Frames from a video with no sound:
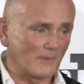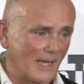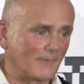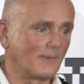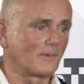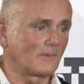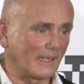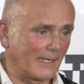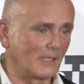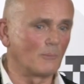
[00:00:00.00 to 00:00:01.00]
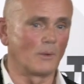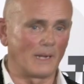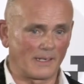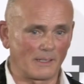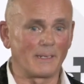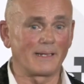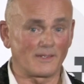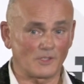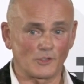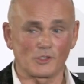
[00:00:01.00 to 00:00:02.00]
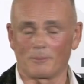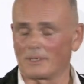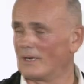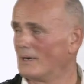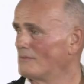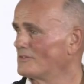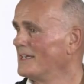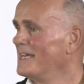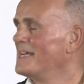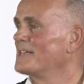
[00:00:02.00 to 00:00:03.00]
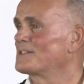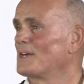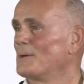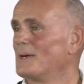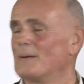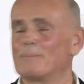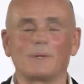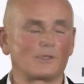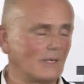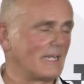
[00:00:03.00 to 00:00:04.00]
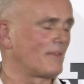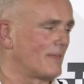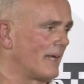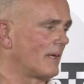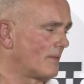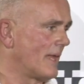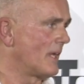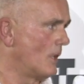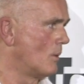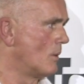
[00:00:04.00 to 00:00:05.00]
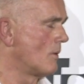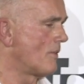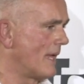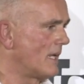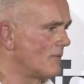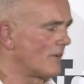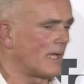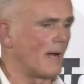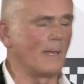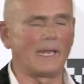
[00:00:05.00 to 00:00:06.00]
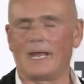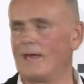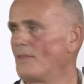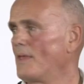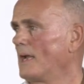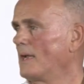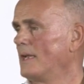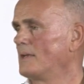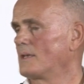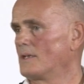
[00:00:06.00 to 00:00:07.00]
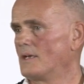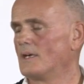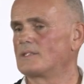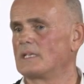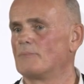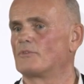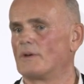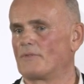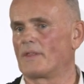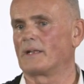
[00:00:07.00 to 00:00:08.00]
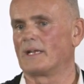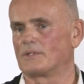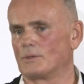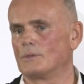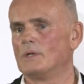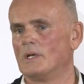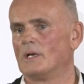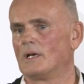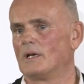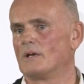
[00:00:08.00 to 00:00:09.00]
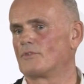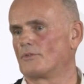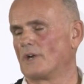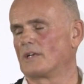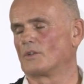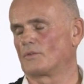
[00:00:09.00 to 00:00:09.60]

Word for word: out and sticking them all out. I mean, that's a job and a half. So, uh, but really thank, thank you all. Thank you for coming and thank Linda and her team for everything they do uh, for Fragrance